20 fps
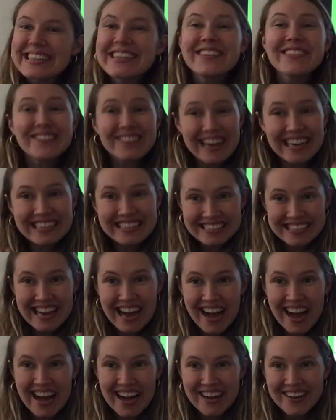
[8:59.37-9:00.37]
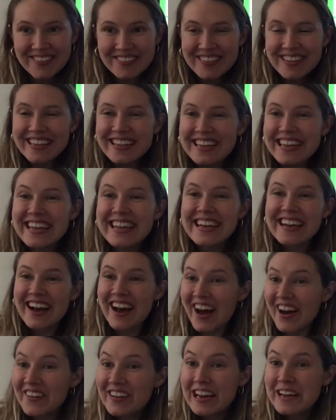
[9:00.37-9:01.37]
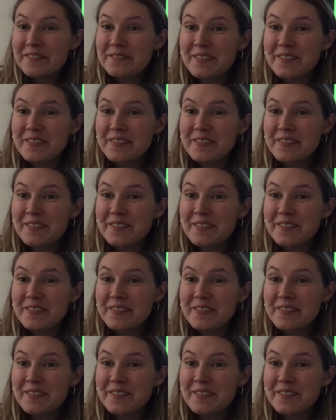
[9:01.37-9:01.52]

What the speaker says: Great job. All right,